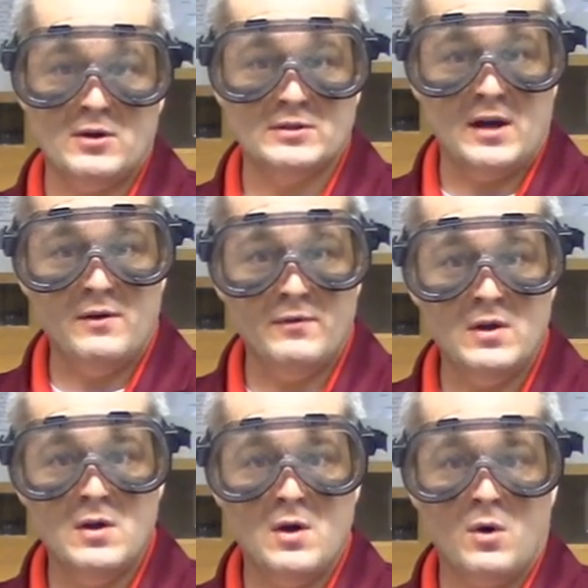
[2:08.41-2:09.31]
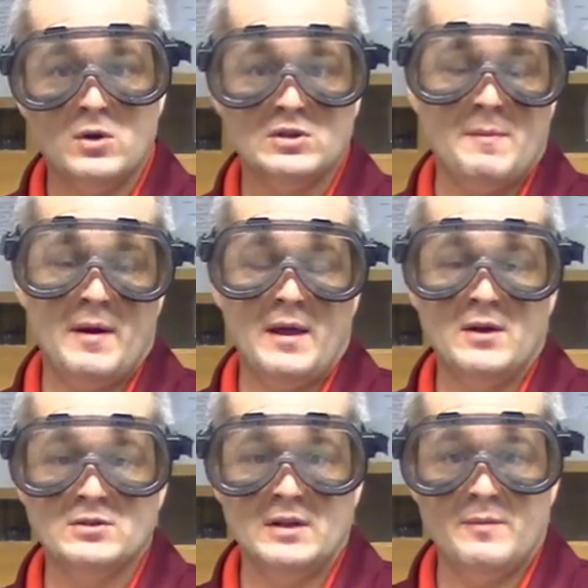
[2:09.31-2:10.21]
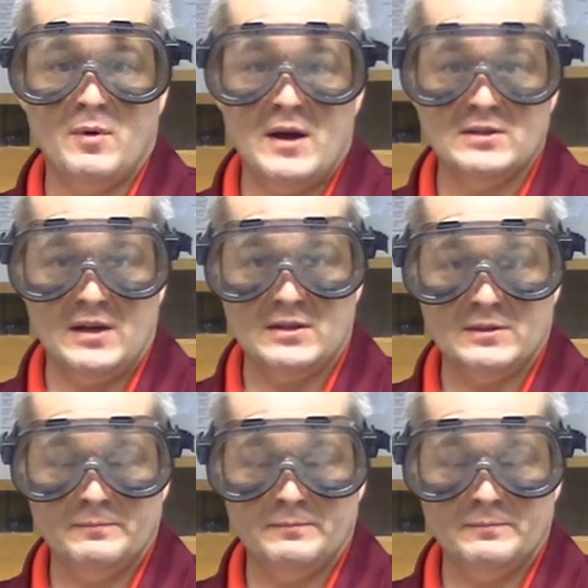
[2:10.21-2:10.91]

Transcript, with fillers: yourself or somebody else in the process.